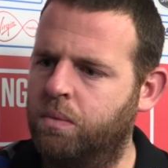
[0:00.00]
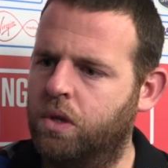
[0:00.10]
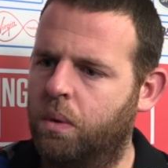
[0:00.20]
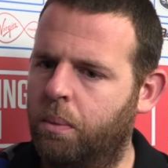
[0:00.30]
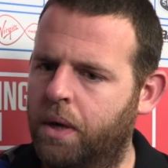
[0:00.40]

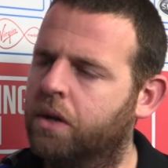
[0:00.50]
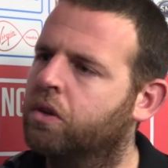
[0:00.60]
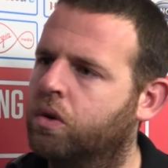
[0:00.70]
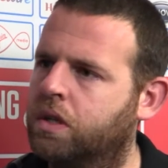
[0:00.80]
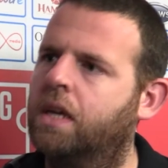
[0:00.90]
so we'll be
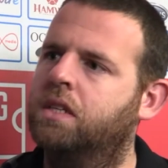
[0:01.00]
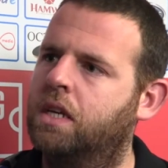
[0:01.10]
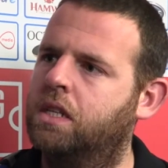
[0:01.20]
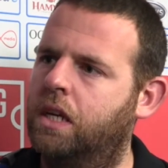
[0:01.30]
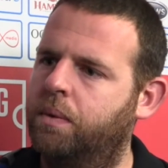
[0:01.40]
underdogs against
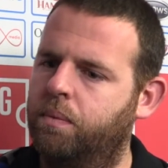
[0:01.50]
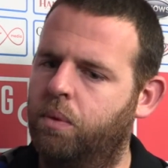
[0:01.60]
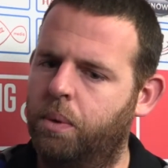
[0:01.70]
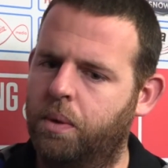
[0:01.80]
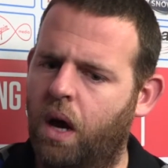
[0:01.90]
Eastleigh,
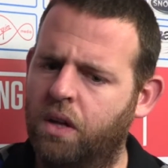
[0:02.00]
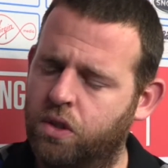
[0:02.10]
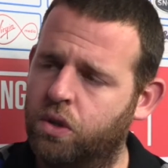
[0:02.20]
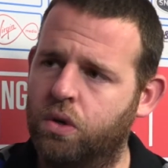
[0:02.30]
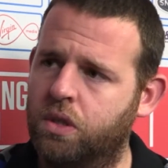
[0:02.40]
we'll be
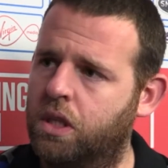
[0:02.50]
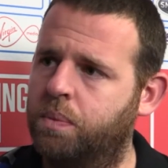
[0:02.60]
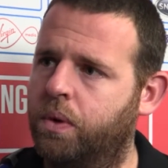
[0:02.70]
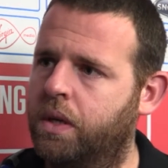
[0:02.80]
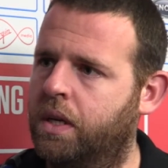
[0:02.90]
underdogs at this
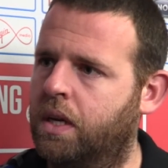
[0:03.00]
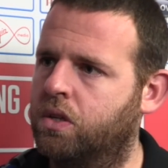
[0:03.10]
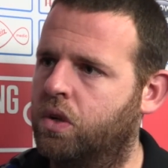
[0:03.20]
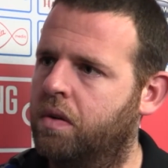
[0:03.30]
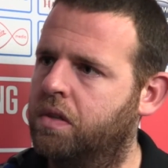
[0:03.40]
point
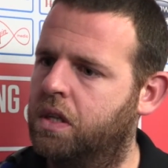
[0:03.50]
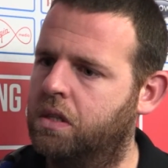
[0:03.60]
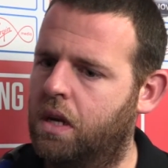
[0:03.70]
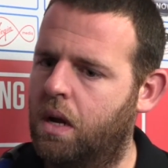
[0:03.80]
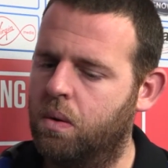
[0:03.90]
against
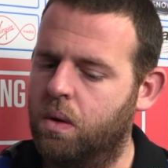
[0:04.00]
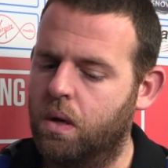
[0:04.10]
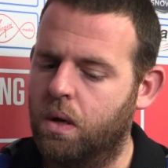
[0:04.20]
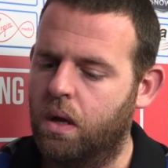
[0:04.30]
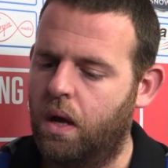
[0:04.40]
Cirencester now,
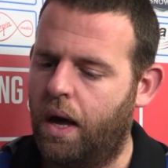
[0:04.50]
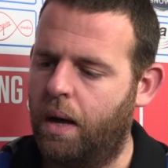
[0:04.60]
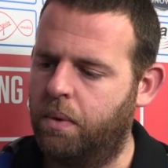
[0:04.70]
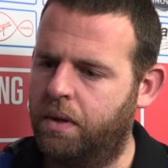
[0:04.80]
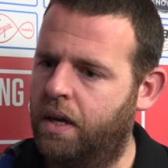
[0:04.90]

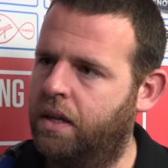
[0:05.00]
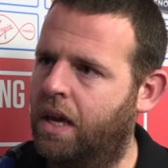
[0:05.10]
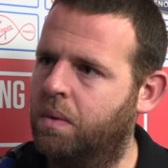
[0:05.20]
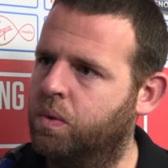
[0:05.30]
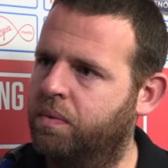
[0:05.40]
and they're the
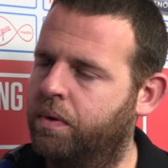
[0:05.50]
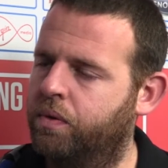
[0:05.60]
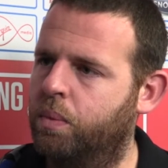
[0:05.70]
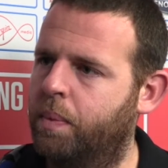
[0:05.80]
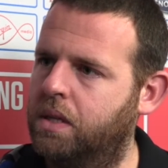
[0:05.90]
games we
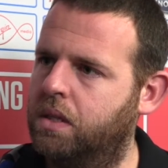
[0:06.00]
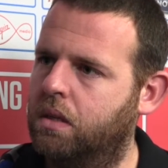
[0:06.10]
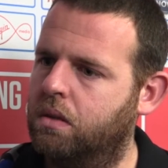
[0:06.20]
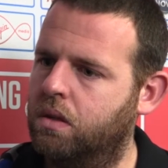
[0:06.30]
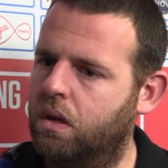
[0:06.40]
perform best in.
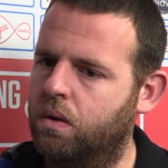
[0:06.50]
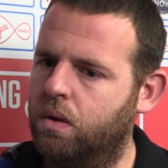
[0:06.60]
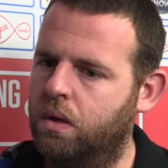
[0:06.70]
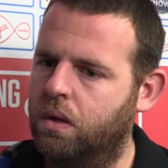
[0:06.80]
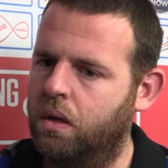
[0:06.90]
So
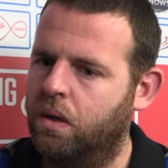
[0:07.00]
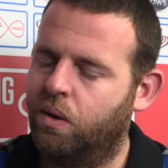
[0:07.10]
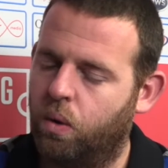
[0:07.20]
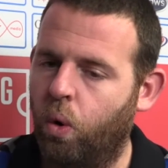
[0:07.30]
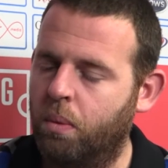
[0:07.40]

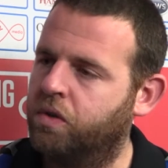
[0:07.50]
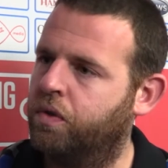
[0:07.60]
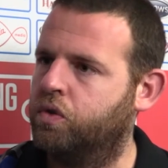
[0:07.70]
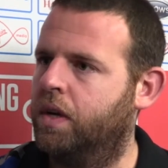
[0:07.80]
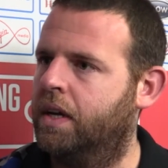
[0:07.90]
almost
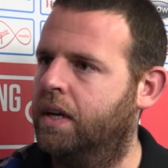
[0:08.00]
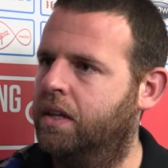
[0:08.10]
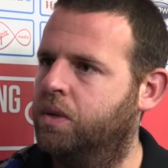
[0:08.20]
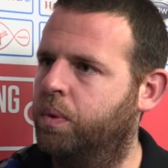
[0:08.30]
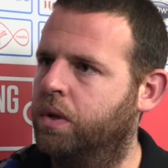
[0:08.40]
frustratingly at
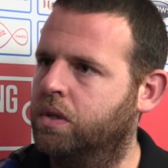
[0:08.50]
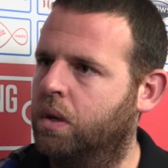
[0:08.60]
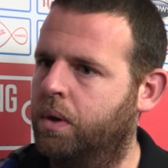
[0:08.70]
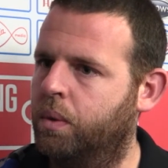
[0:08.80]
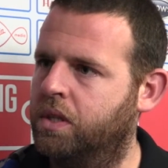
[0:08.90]
this point. So
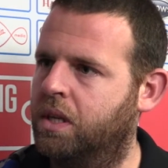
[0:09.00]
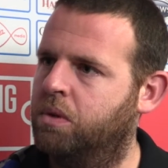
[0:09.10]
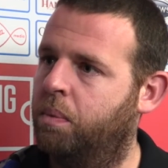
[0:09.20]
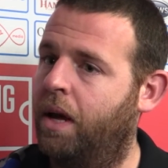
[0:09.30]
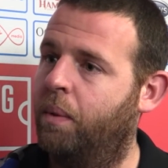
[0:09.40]
we always seem
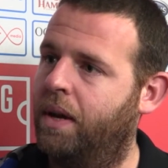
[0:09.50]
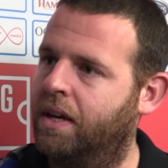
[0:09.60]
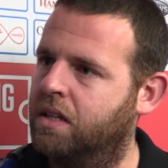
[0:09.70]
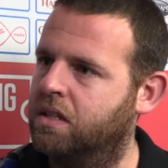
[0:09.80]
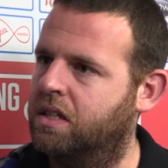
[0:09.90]
to play well
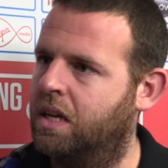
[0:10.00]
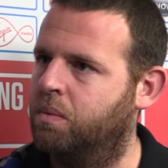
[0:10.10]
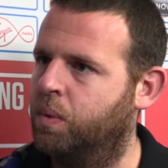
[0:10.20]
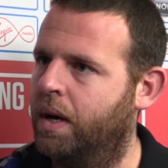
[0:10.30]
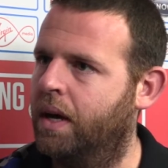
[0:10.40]
against the
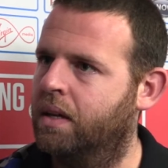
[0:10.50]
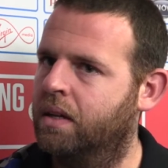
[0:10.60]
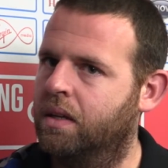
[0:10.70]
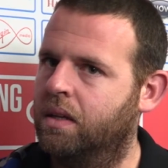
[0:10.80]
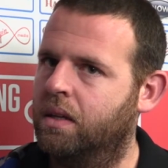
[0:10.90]
teams where
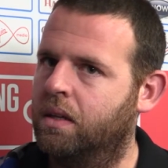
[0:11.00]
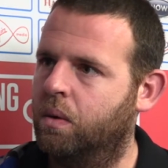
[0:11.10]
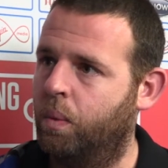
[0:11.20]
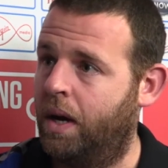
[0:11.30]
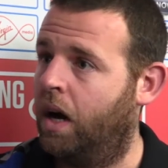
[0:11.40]

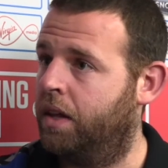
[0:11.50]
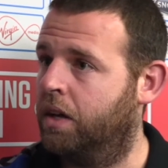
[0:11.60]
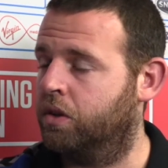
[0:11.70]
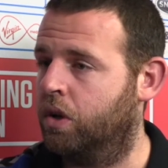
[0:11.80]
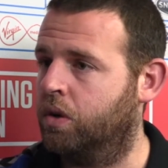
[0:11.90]
we are the
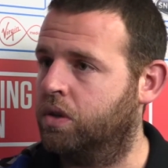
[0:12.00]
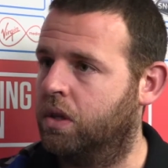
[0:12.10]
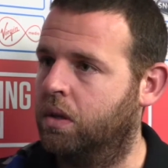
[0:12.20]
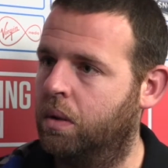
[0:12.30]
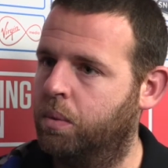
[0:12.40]
underdogs,
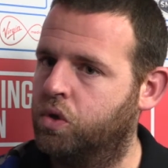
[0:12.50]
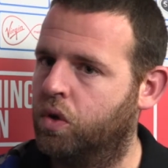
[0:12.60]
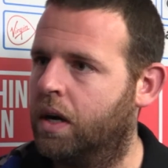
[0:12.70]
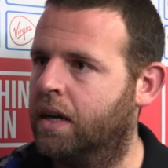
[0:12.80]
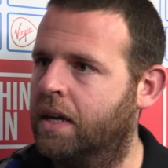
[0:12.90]
and we
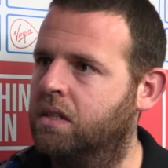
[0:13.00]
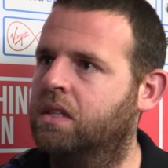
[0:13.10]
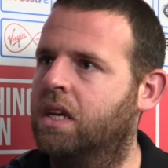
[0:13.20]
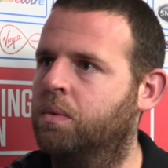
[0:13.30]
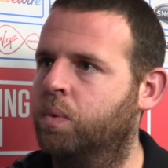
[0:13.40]
struggle against the
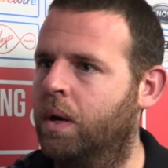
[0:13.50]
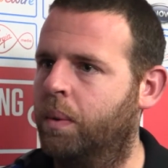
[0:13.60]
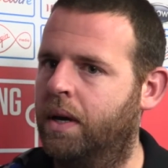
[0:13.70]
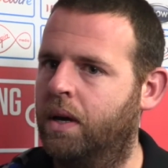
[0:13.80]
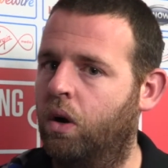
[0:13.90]
teams where
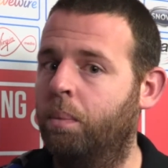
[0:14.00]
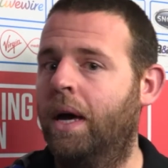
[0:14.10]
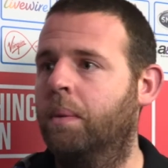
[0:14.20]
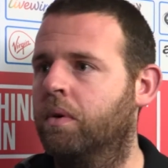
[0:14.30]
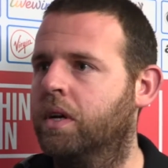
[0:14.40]
we're on
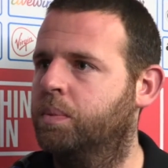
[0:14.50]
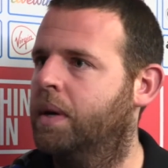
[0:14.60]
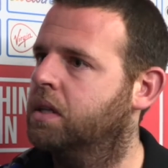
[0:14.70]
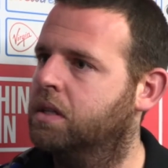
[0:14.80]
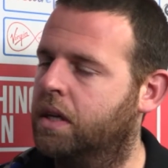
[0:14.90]
paper
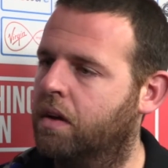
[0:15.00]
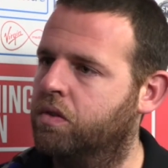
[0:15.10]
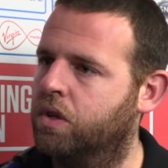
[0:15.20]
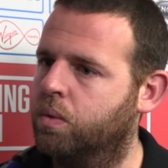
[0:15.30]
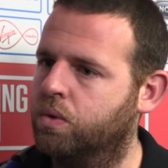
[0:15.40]
expected to get
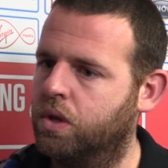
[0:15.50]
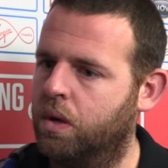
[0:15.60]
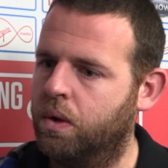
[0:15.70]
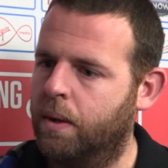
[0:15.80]
results. So